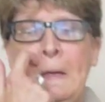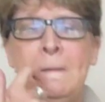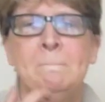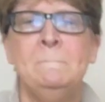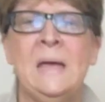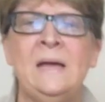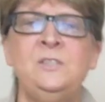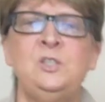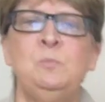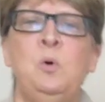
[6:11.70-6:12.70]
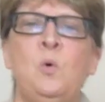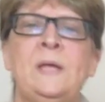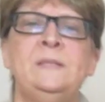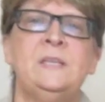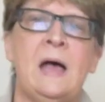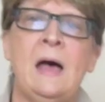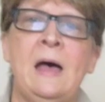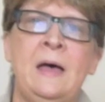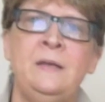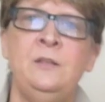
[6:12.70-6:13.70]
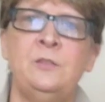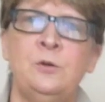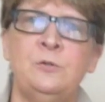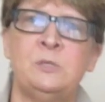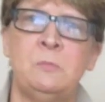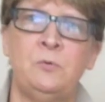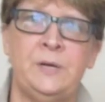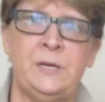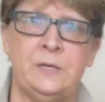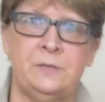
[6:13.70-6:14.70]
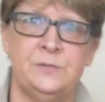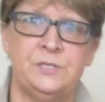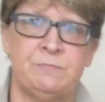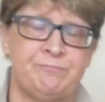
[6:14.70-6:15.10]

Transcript: master points on those meridians